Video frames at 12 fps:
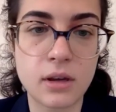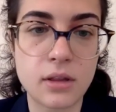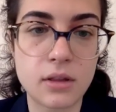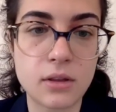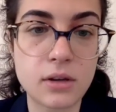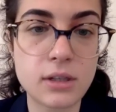
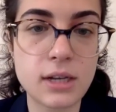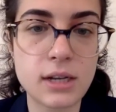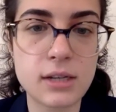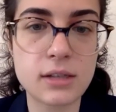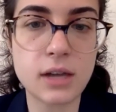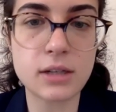The good kid
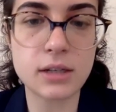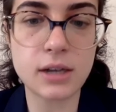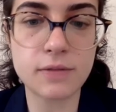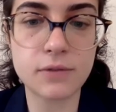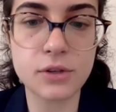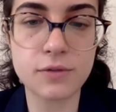is taught to
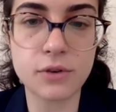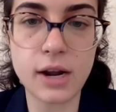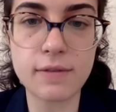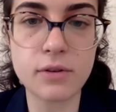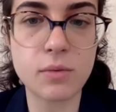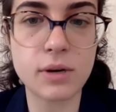come first for
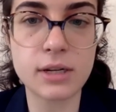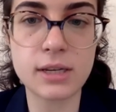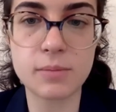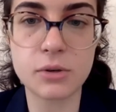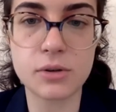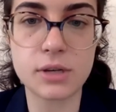everyone
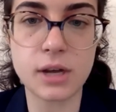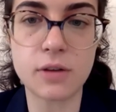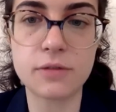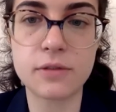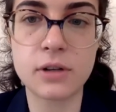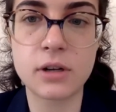except
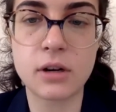herself.